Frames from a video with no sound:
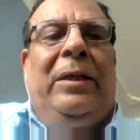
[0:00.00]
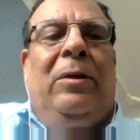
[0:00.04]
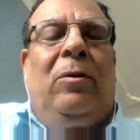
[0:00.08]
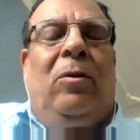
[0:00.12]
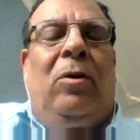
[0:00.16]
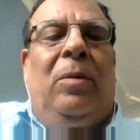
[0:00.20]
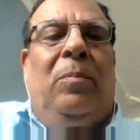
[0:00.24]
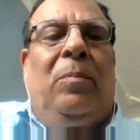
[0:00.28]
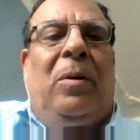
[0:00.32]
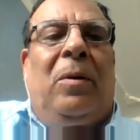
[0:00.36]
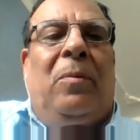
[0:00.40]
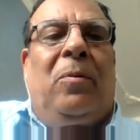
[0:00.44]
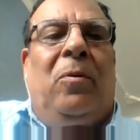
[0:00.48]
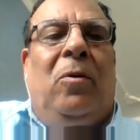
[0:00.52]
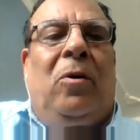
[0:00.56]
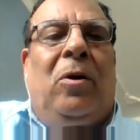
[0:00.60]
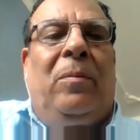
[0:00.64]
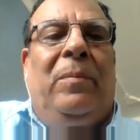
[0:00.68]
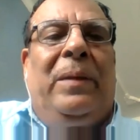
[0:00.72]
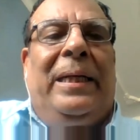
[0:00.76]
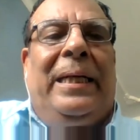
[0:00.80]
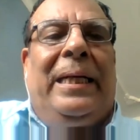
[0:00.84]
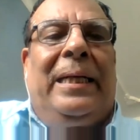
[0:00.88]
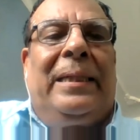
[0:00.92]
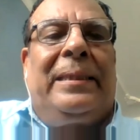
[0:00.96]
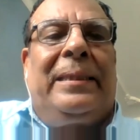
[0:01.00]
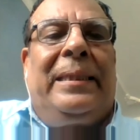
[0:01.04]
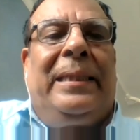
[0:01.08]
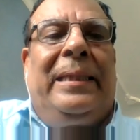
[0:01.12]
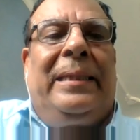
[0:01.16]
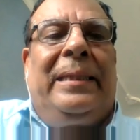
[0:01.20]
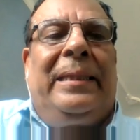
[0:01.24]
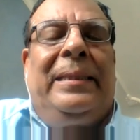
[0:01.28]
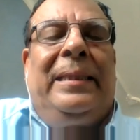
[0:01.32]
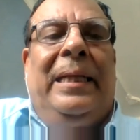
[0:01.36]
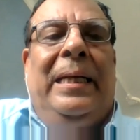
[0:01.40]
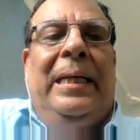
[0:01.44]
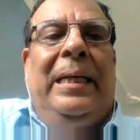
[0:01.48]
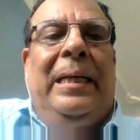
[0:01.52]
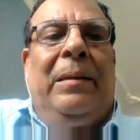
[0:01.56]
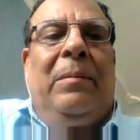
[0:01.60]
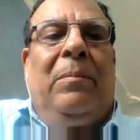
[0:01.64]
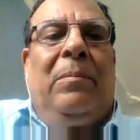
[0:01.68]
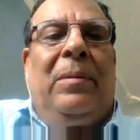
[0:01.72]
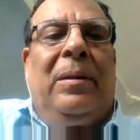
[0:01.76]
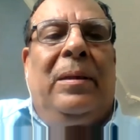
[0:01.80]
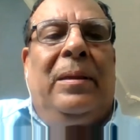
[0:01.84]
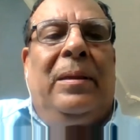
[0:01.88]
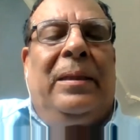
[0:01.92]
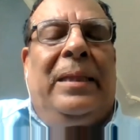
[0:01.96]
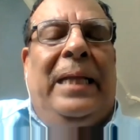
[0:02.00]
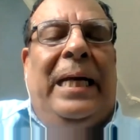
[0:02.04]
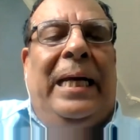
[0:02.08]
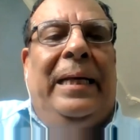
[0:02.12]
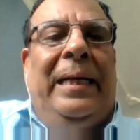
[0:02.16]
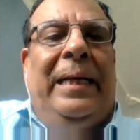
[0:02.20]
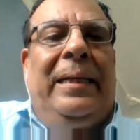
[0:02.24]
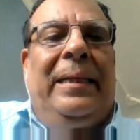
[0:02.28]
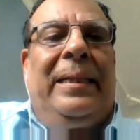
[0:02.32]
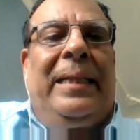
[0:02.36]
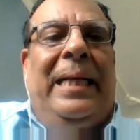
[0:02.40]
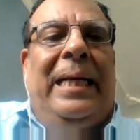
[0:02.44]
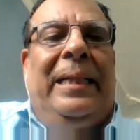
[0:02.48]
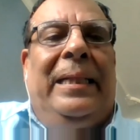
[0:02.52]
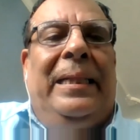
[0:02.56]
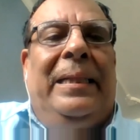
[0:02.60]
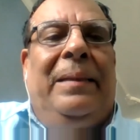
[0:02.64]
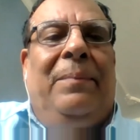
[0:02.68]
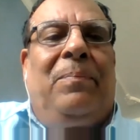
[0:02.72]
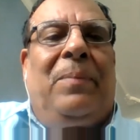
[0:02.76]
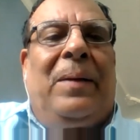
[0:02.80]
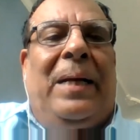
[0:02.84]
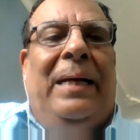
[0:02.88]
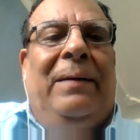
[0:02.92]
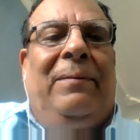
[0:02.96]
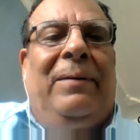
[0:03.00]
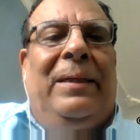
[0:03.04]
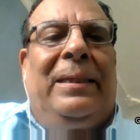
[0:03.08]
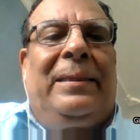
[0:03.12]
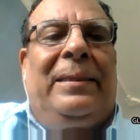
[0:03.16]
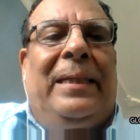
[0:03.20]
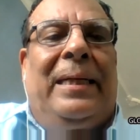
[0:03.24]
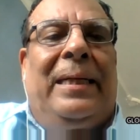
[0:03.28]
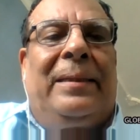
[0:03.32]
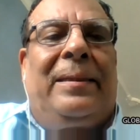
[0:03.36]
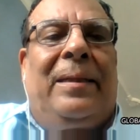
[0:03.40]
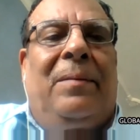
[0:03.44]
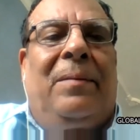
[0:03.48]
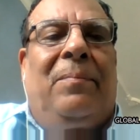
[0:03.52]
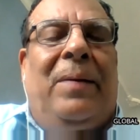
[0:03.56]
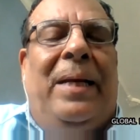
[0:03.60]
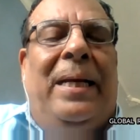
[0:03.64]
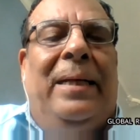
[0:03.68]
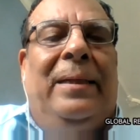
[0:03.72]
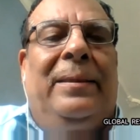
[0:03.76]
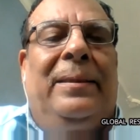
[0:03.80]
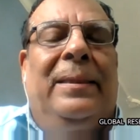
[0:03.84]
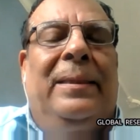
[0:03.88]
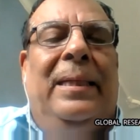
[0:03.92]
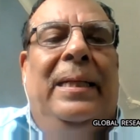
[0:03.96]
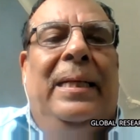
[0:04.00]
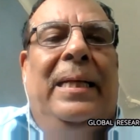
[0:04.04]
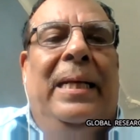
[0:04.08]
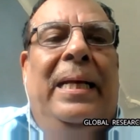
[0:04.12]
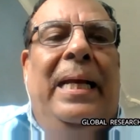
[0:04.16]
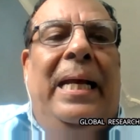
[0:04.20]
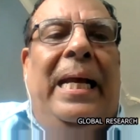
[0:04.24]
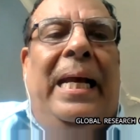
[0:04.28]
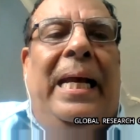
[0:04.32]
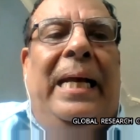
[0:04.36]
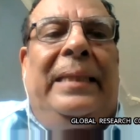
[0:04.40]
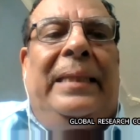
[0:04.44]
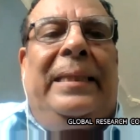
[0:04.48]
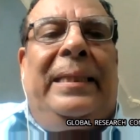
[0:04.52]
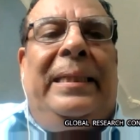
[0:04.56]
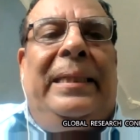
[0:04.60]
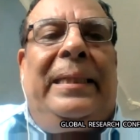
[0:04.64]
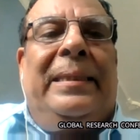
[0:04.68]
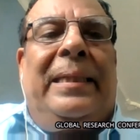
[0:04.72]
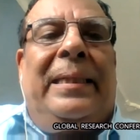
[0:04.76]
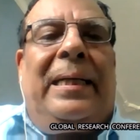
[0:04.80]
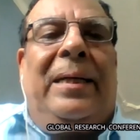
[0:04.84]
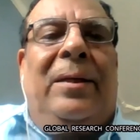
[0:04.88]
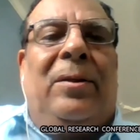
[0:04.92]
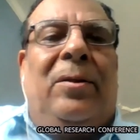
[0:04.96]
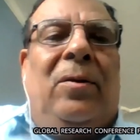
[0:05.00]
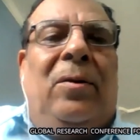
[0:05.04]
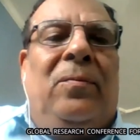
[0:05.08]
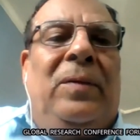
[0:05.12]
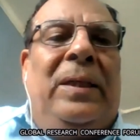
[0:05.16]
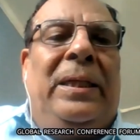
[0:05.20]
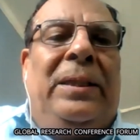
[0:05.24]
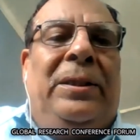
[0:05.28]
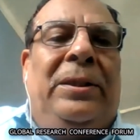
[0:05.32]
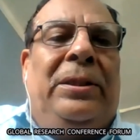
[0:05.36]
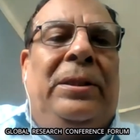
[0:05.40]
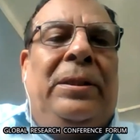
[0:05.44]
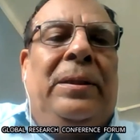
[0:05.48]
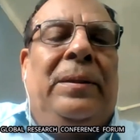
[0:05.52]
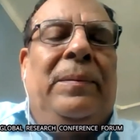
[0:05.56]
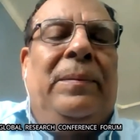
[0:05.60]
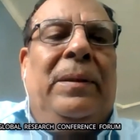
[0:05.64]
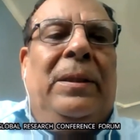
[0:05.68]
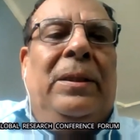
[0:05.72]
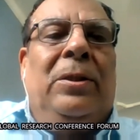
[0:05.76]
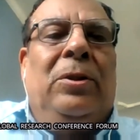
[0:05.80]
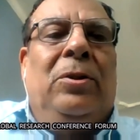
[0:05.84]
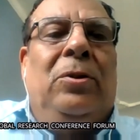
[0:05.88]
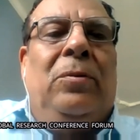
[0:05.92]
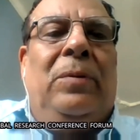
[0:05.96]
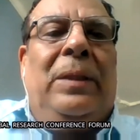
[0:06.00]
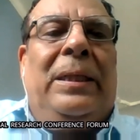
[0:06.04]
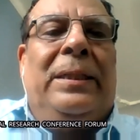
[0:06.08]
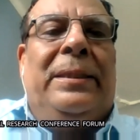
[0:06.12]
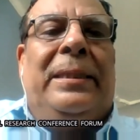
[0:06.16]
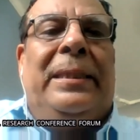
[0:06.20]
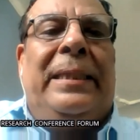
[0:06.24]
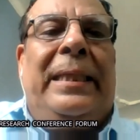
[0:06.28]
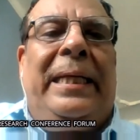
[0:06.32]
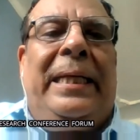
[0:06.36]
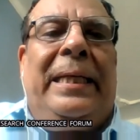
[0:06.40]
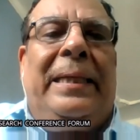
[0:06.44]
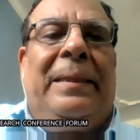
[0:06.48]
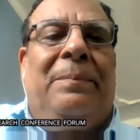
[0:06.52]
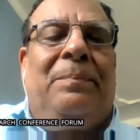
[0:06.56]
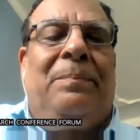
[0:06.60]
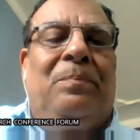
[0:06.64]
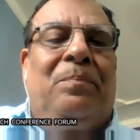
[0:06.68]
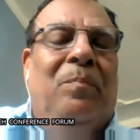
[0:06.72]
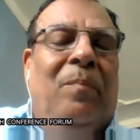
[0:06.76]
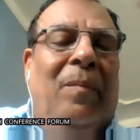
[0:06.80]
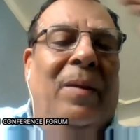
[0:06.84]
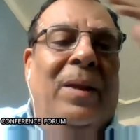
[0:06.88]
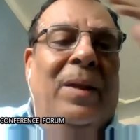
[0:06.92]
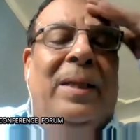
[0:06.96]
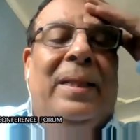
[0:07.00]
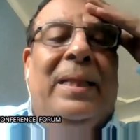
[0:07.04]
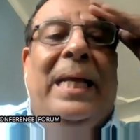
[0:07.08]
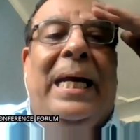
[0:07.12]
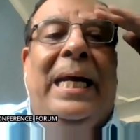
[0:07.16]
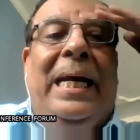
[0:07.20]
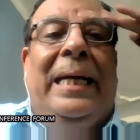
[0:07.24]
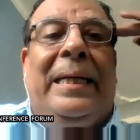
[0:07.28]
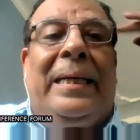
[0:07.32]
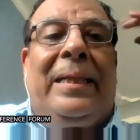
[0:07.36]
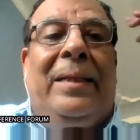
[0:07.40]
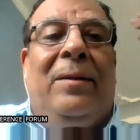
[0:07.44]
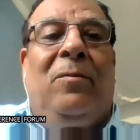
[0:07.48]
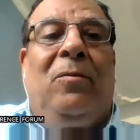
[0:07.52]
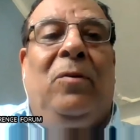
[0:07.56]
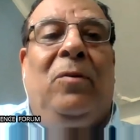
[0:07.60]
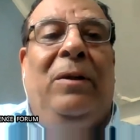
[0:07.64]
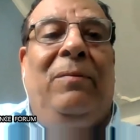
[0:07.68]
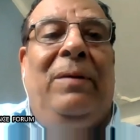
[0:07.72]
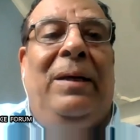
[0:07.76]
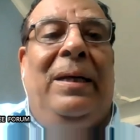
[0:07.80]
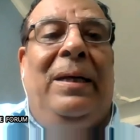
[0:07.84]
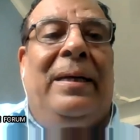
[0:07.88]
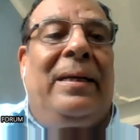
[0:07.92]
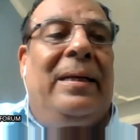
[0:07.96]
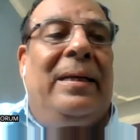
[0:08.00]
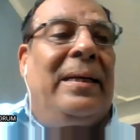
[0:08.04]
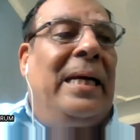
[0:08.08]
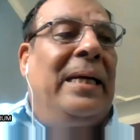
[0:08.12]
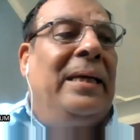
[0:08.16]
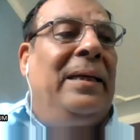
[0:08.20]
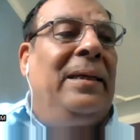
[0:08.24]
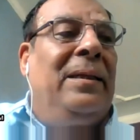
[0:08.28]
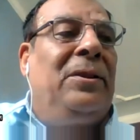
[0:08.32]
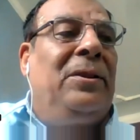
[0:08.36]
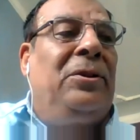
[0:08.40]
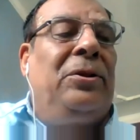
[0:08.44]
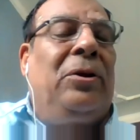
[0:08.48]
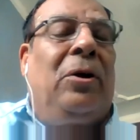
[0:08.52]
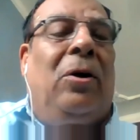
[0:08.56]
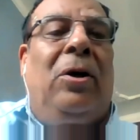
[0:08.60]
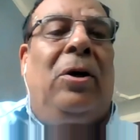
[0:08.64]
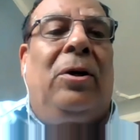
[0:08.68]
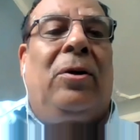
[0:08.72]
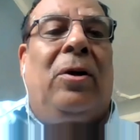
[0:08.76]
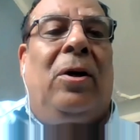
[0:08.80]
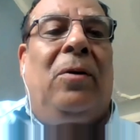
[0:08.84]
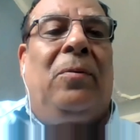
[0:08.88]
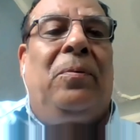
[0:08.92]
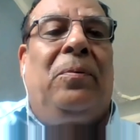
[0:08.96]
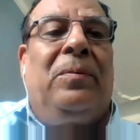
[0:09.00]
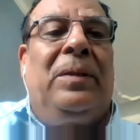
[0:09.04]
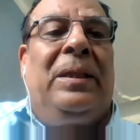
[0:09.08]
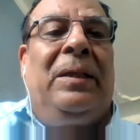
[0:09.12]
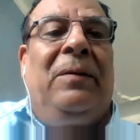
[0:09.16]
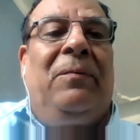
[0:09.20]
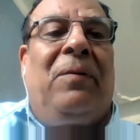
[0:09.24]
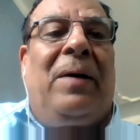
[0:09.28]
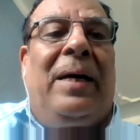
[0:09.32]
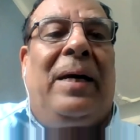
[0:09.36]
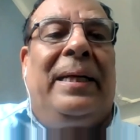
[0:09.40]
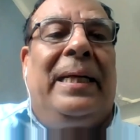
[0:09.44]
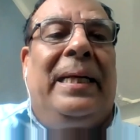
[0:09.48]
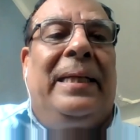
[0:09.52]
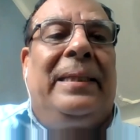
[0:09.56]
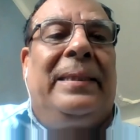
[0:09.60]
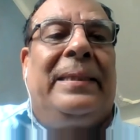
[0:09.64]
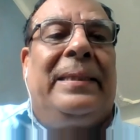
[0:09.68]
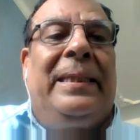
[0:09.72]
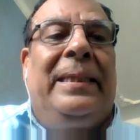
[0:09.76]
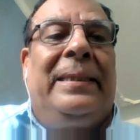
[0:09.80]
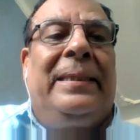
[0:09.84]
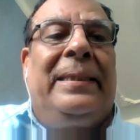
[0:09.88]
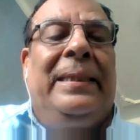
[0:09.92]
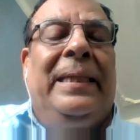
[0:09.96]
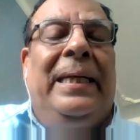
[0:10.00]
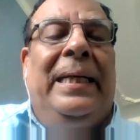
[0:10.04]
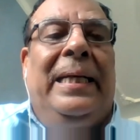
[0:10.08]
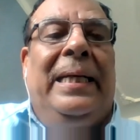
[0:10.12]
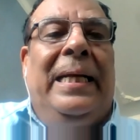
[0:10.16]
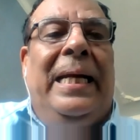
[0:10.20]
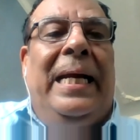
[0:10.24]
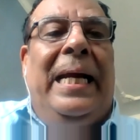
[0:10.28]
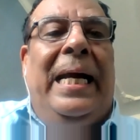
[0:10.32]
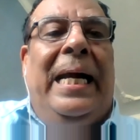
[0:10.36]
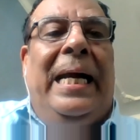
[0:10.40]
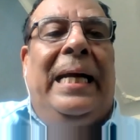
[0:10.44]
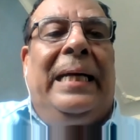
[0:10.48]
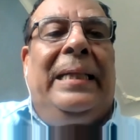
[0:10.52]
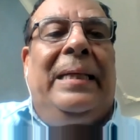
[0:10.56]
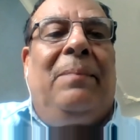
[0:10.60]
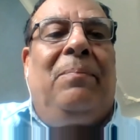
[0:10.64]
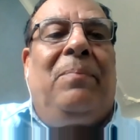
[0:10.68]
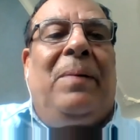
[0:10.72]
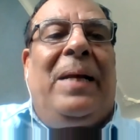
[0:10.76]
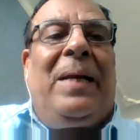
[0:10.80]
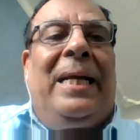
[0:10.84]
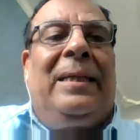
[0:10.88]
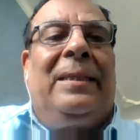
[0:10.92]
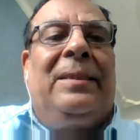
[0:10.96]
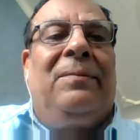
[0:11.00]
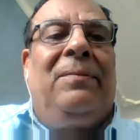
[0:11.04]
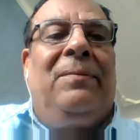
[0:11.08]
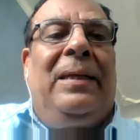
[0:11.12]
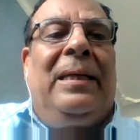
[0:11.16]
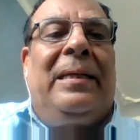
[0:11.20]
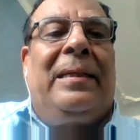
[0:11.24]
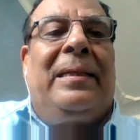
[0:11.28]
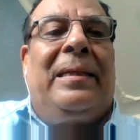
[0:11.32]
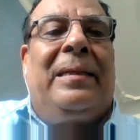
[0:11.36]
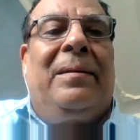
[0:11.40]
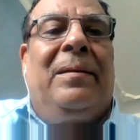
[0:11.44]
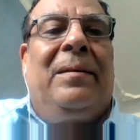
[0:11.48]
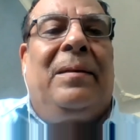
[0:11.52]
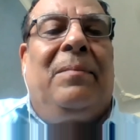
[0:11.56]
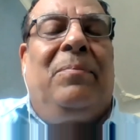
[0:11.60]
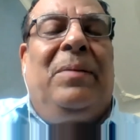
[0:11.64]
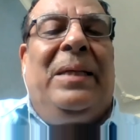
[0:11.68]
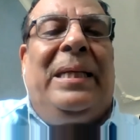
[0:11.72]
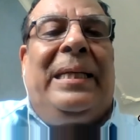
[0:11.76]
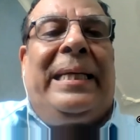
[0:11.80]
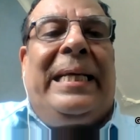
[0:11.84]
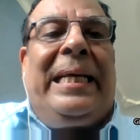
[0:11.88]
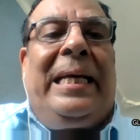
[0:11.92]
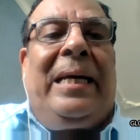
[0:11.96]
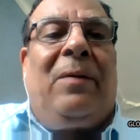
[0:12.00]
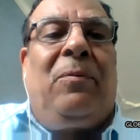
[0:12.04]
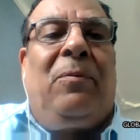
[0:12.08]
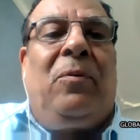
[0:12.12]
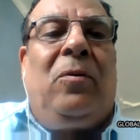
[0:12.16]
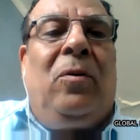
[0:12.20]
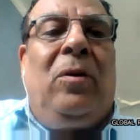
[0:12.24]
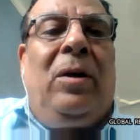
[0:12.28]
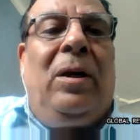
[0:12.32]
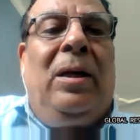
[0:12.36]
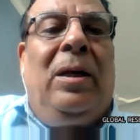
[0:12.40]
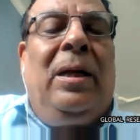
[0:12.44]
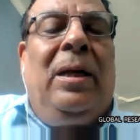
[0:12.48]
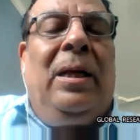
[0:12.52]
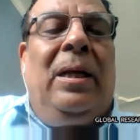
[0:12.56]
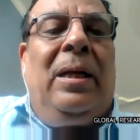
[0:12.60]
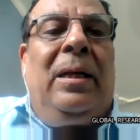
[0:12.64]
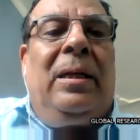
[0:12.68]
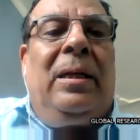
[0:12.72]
the non-performing assets than the private sector banks, as a result of which you will see that we will run short of the finances, and the banks will be careful